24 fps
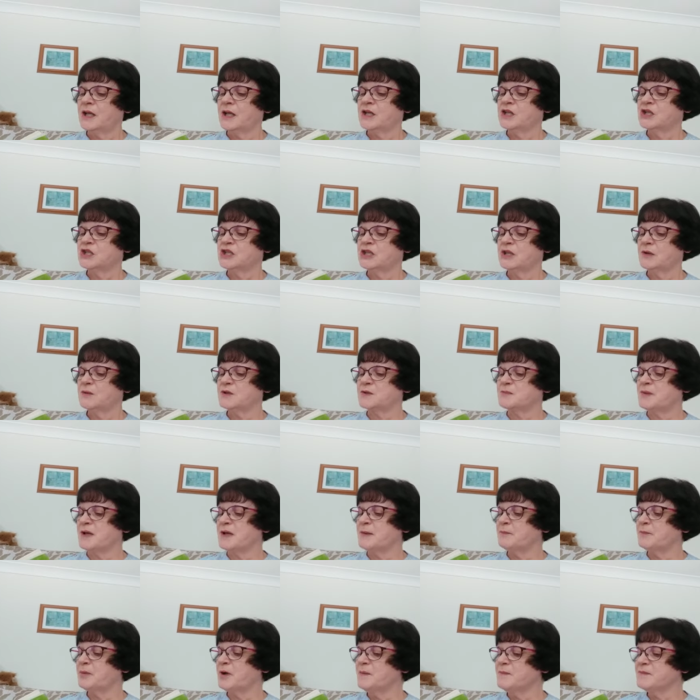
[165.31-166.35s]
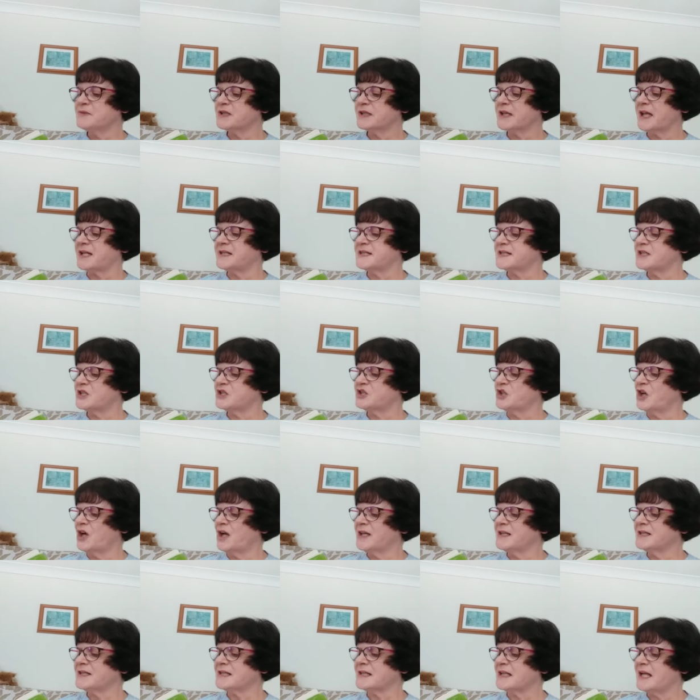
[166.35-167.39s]
She was being bumped against the
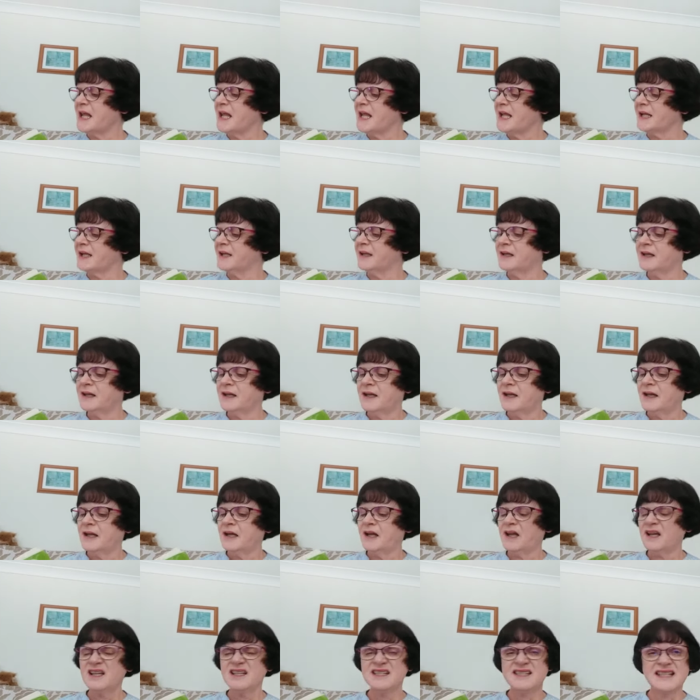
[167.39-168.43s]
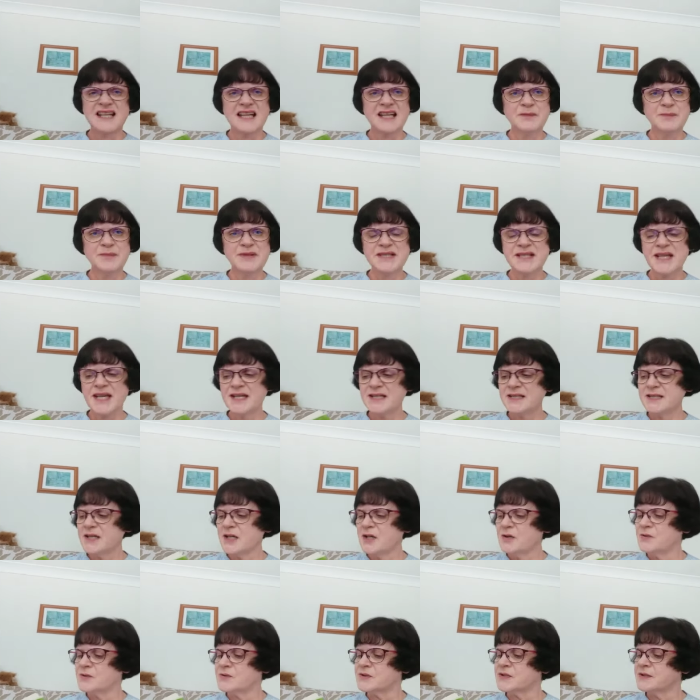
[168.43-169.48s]
giant's leg, like a sack of
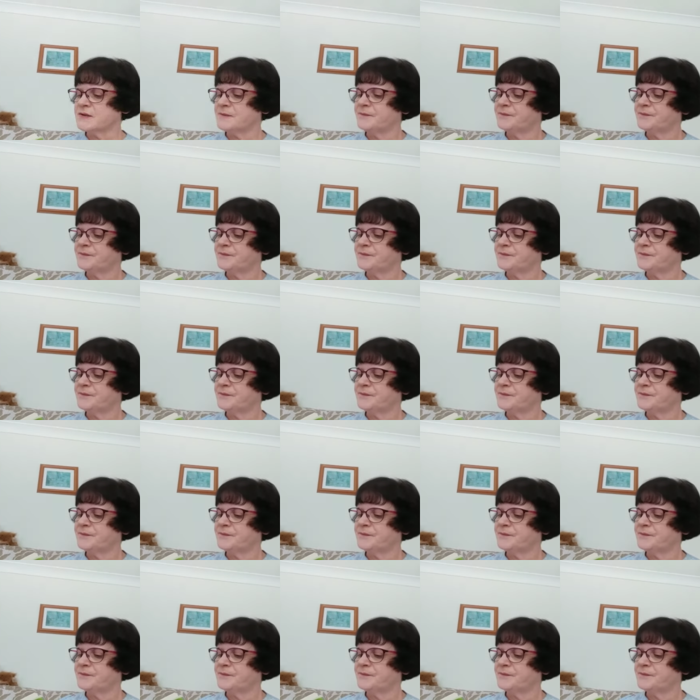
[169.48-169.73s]
potatoes.